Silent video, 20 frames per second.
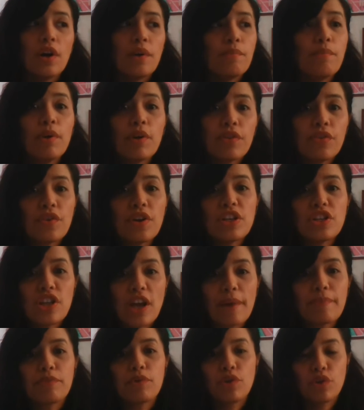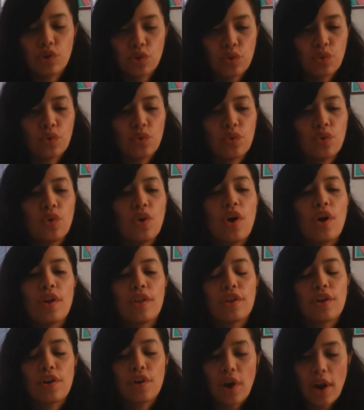book 3, chapter 2,
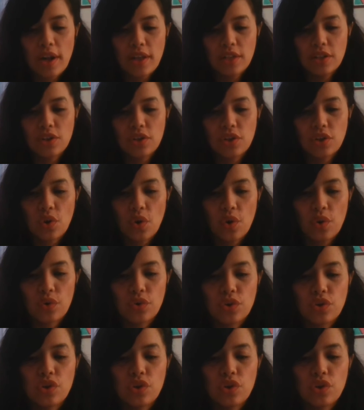the grindstone.